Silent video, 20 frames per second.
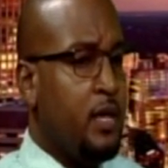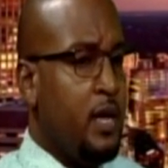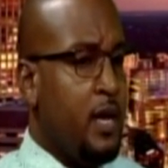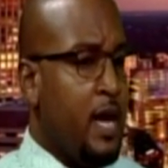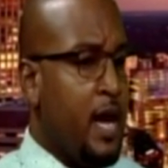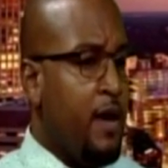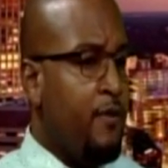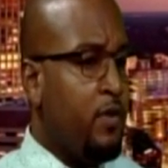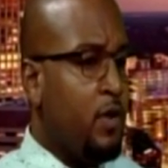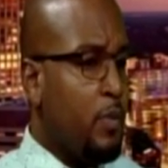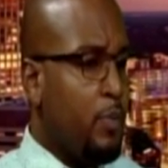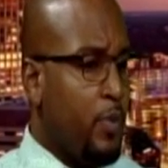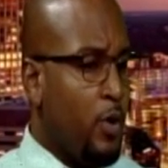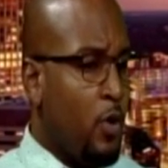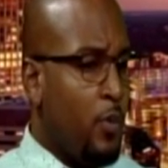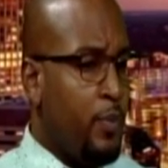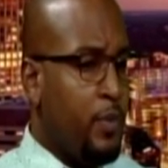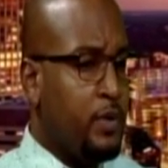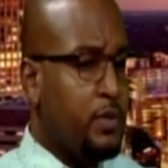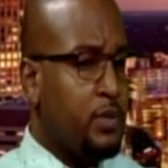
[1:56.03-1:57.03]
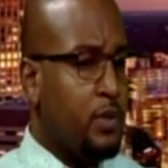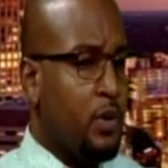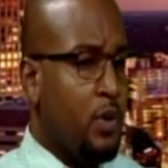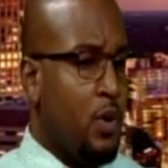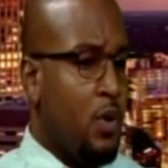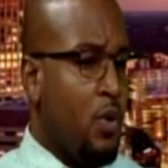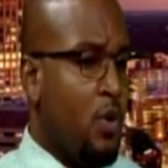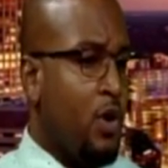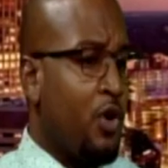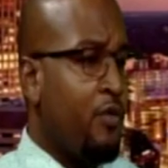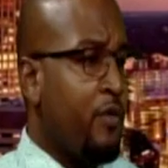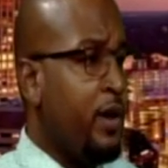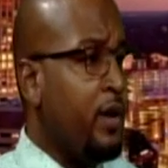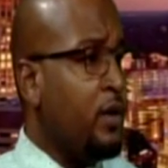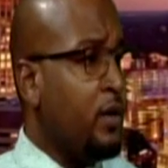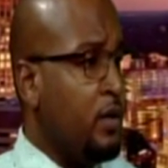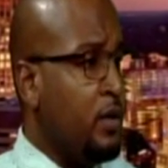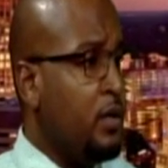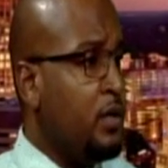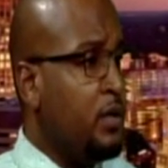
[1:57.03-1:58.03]
having a purpose or a greater
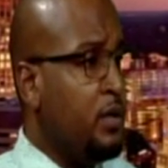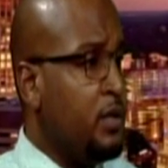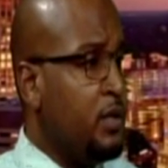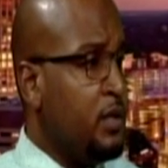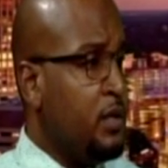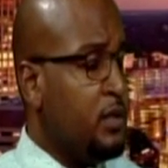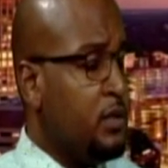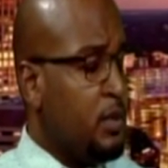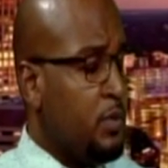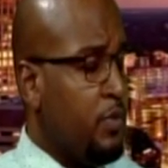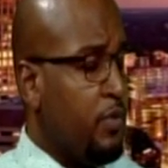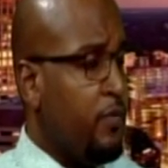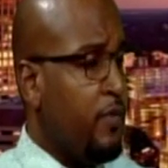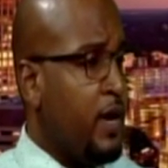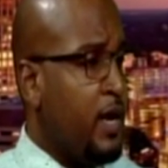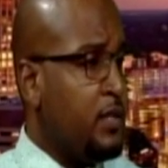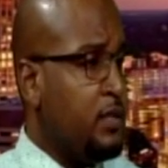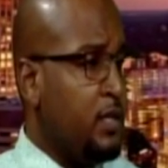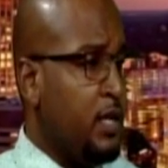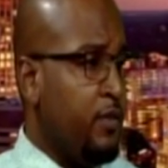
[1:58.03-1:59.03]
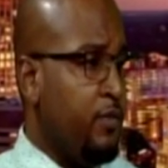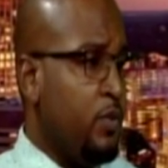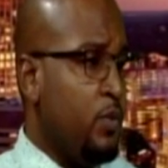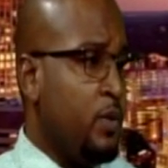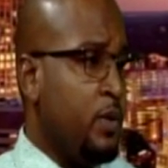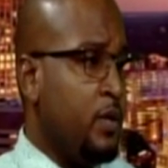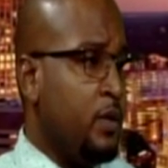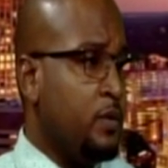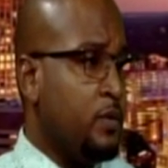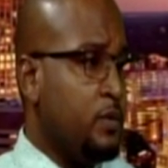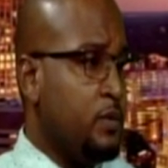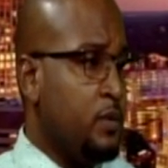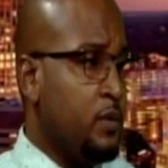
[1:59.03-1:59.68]
good to provide to everyone else.